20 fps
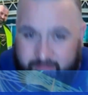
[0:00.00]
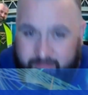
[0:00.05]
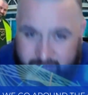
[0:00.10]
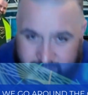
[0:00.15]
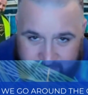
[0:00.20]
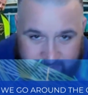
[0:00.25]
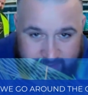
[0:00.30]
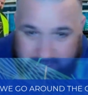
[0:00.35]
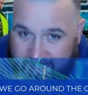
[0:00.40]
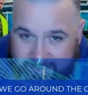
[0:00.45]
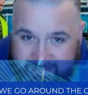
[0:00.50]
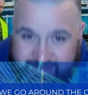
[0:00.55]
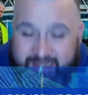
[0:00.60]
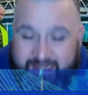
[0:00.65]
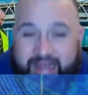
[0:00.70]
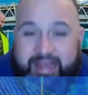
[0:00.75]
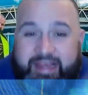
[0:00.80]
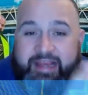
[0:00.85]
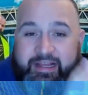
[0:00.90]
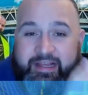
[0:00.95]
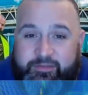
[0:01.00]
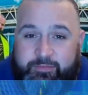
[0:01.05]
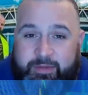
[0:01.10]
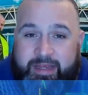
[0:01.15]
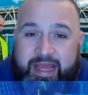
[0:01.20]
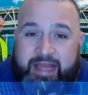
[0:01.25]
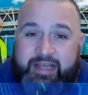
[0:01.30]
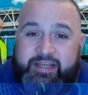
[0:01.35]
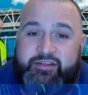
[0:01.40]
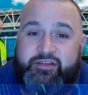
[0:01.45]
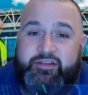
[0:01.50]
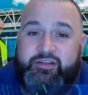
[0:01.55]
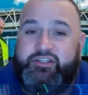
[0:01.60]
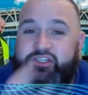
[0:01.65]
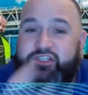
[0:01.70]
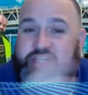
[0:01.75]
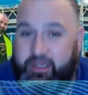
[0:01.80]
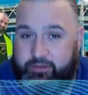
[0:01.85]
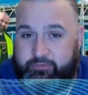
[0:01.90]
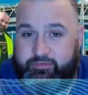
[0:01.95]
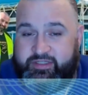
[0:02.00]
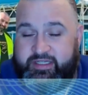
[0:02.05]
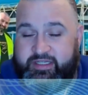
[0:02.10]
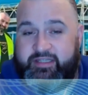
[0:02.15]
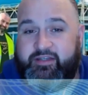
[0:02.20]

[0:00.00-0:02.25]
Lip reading: the next day as we head to Chelsea.